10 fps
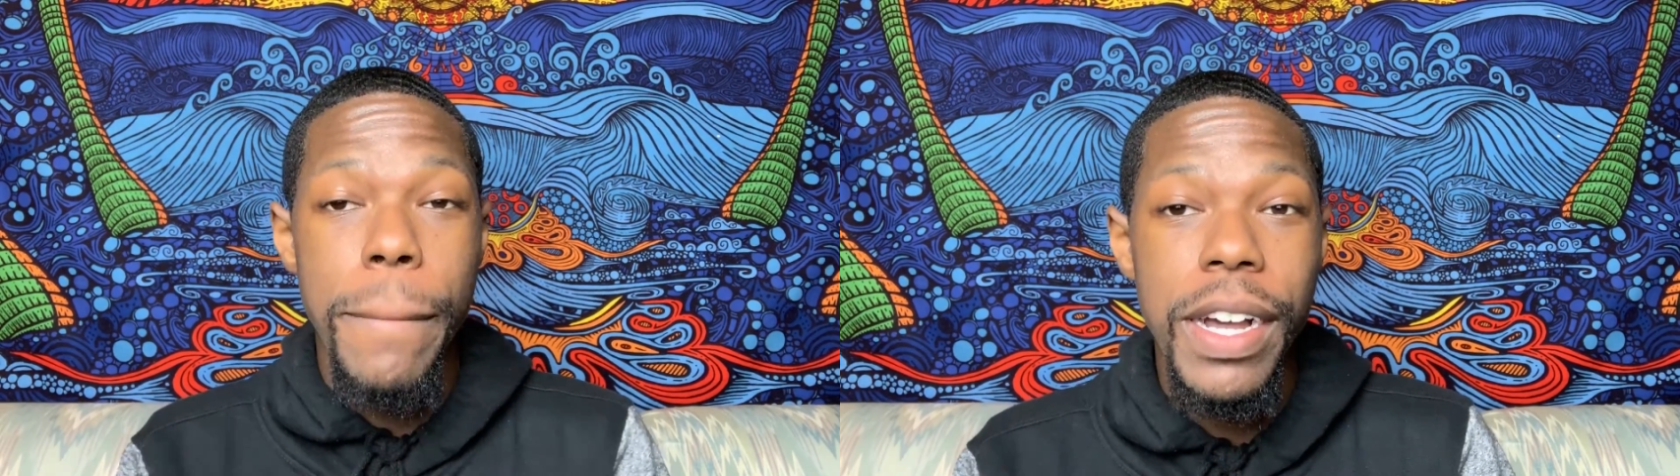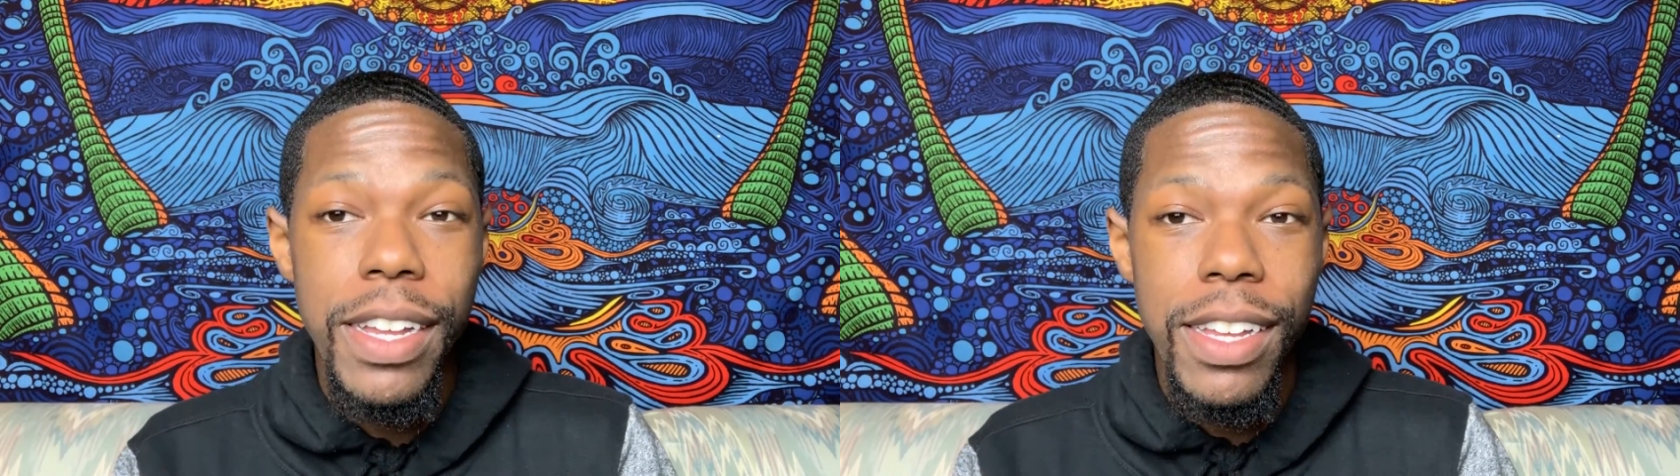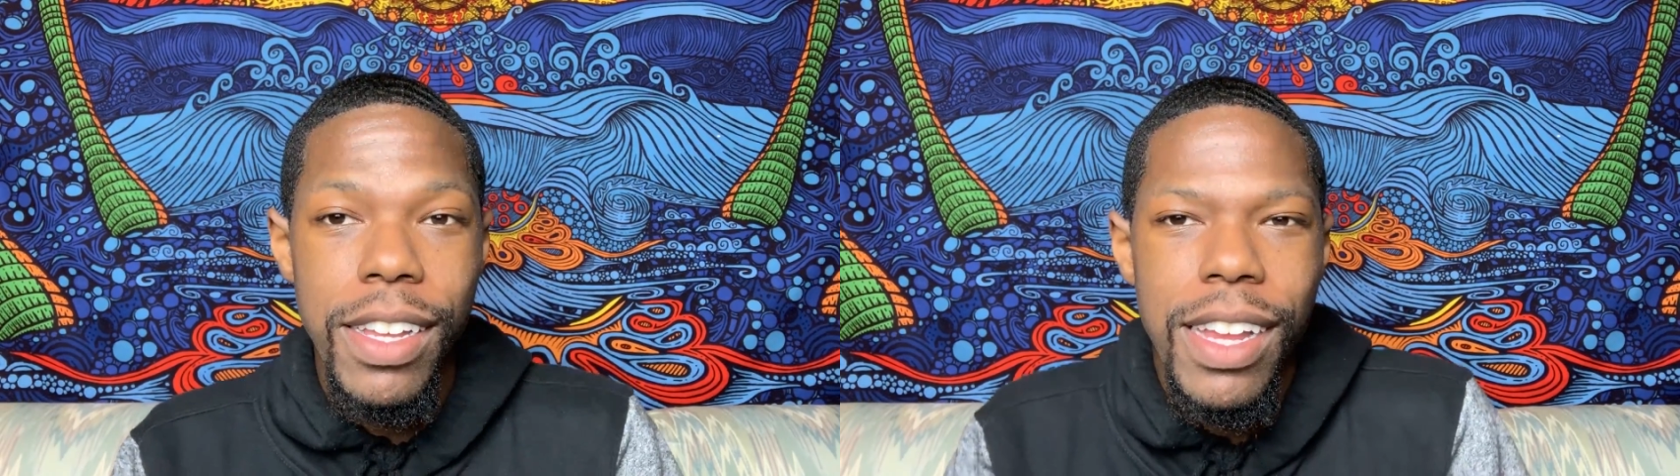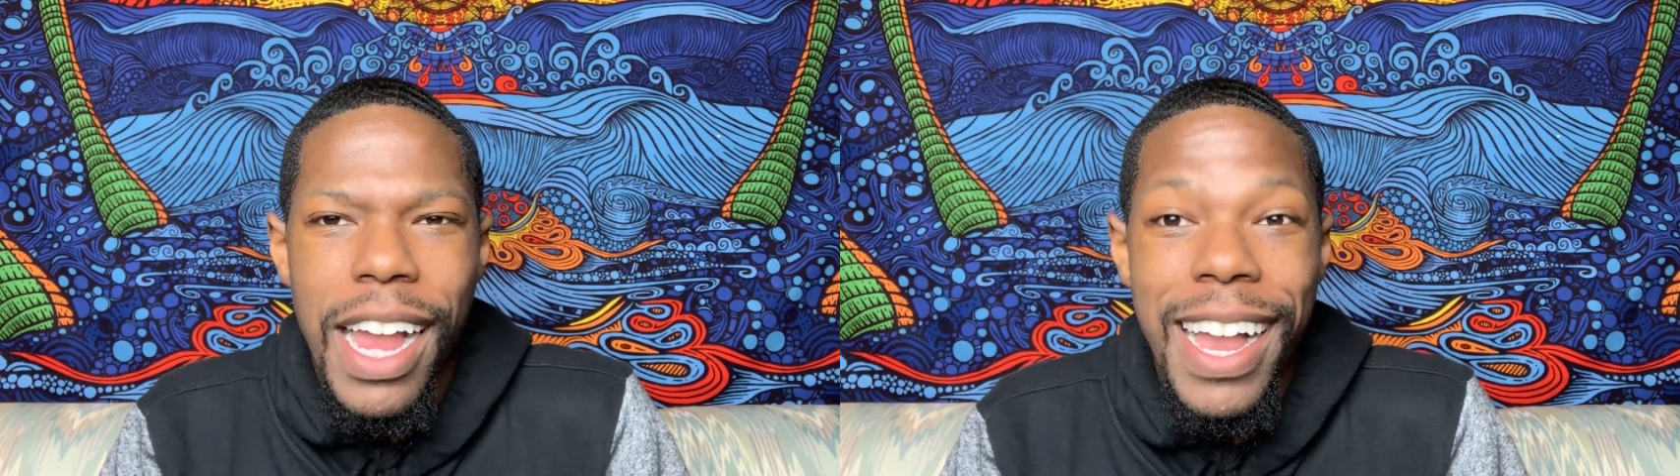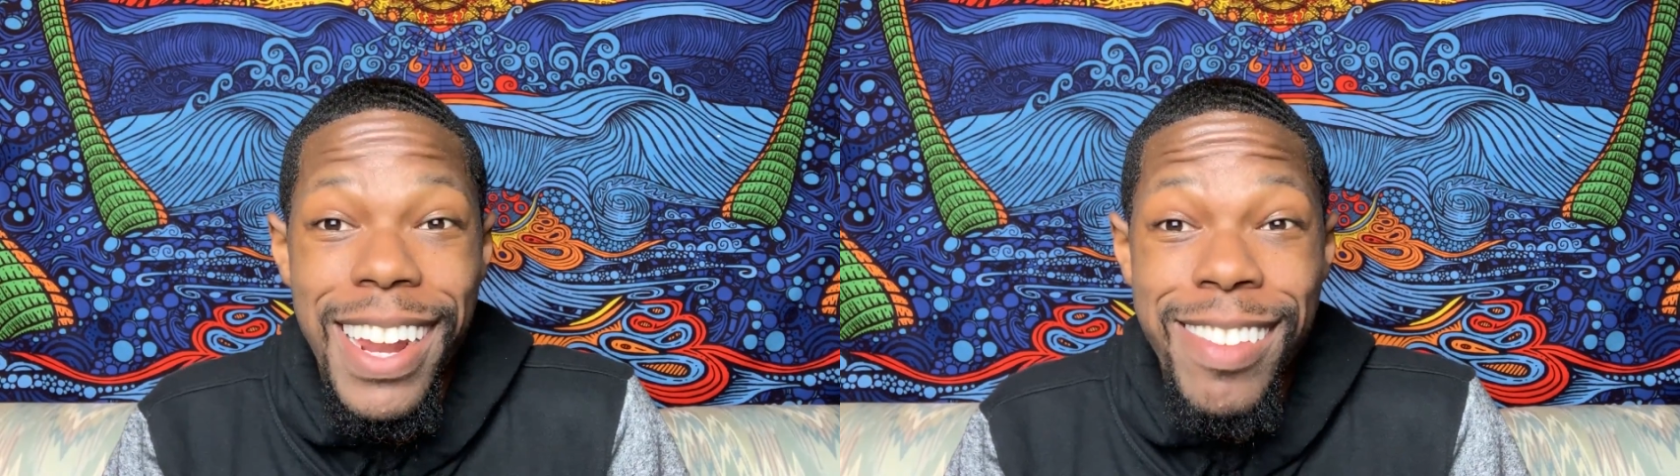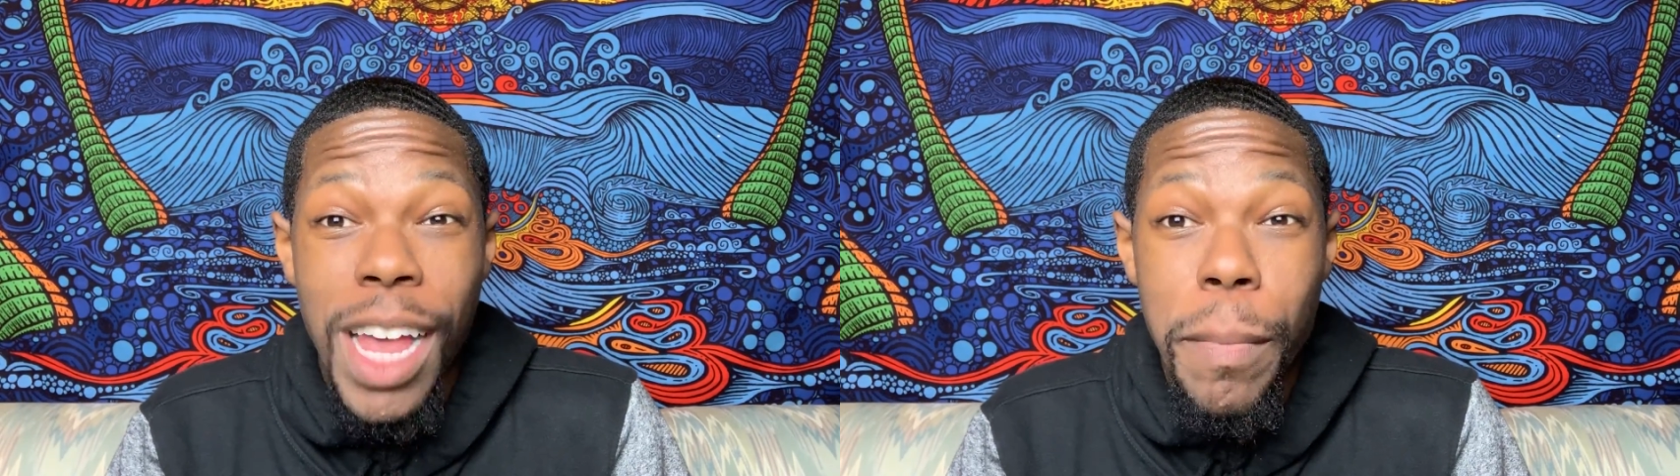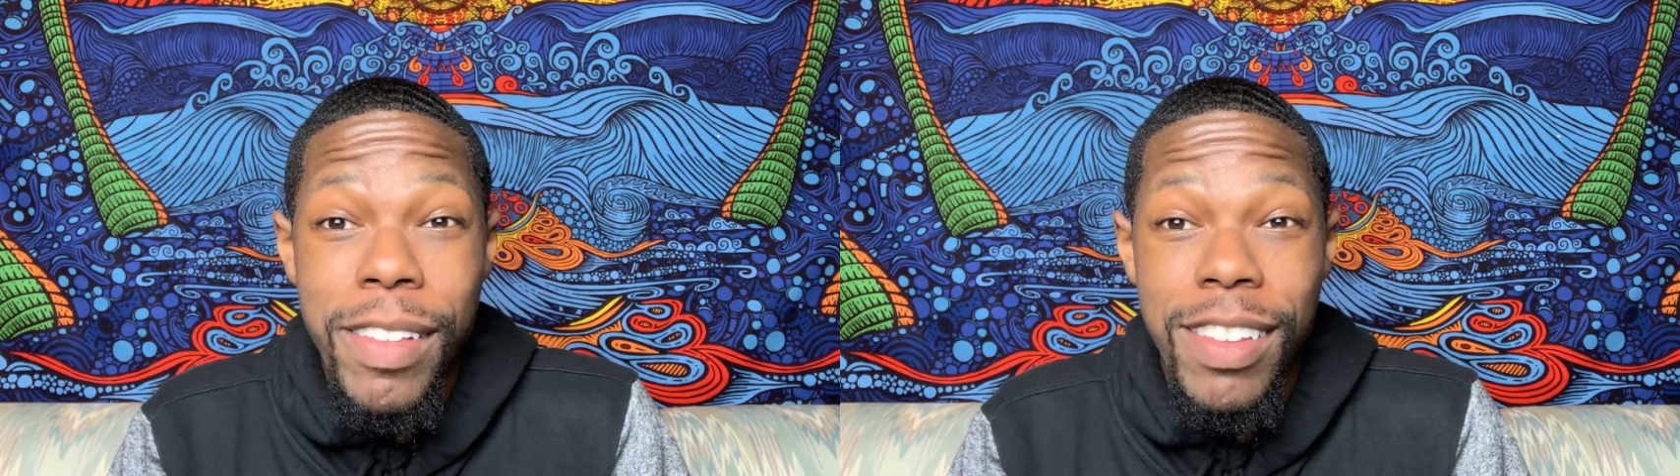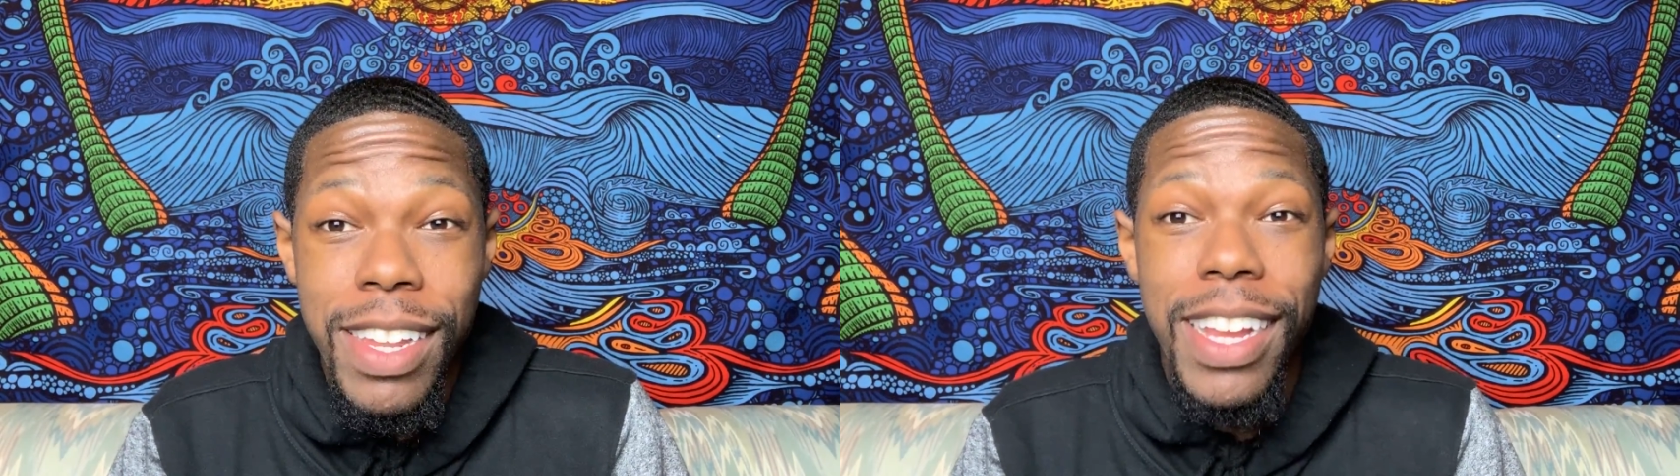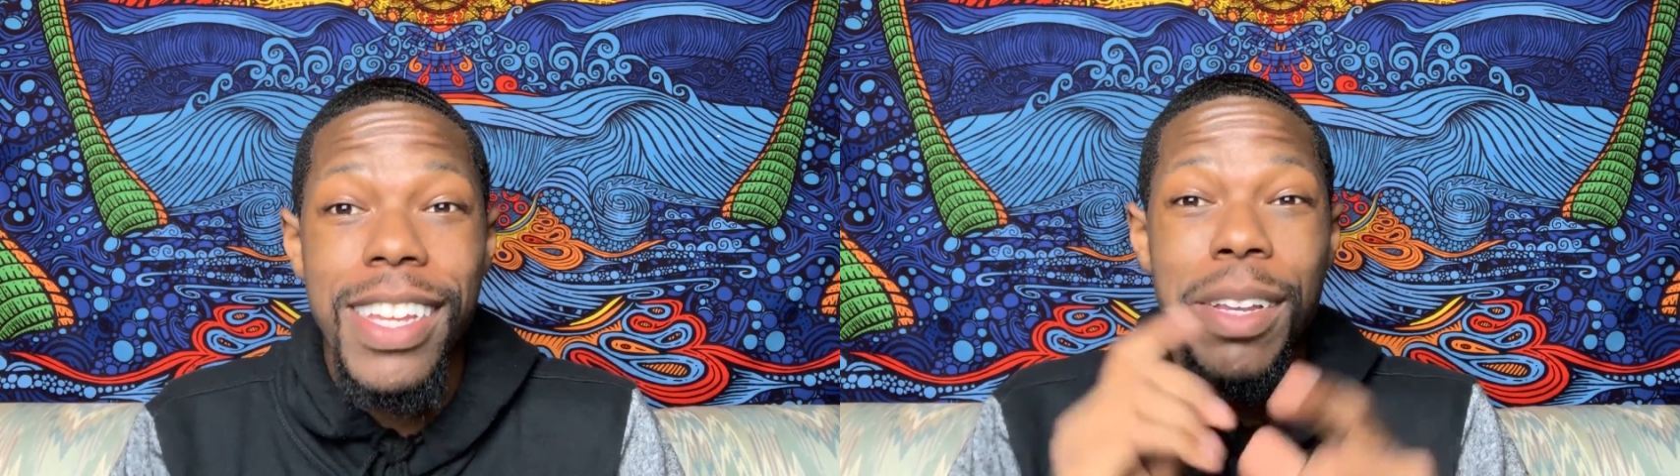But I got a topic today.